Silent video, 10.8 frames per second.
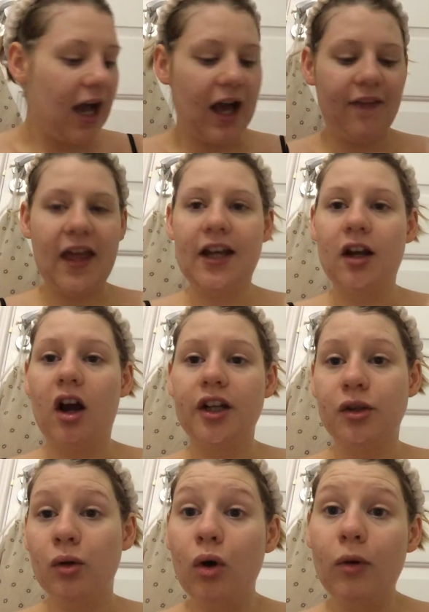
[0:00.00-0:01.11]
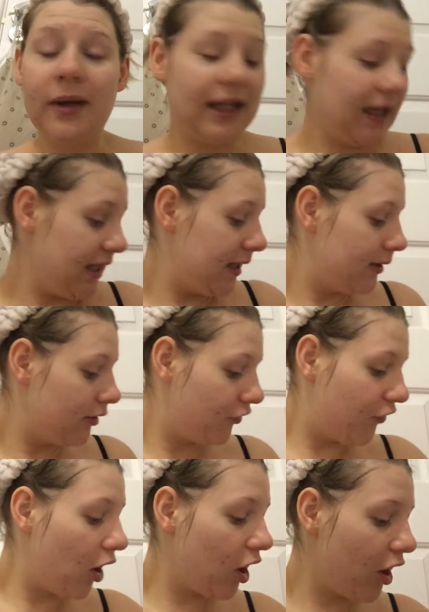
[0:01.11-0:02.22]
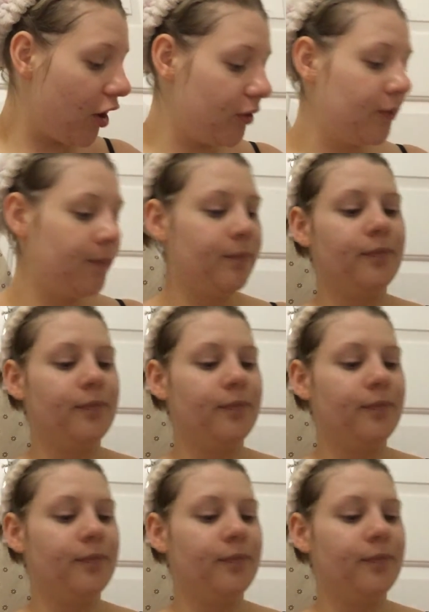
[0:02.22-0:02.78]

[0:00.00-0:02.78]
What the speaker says: And then I normally follow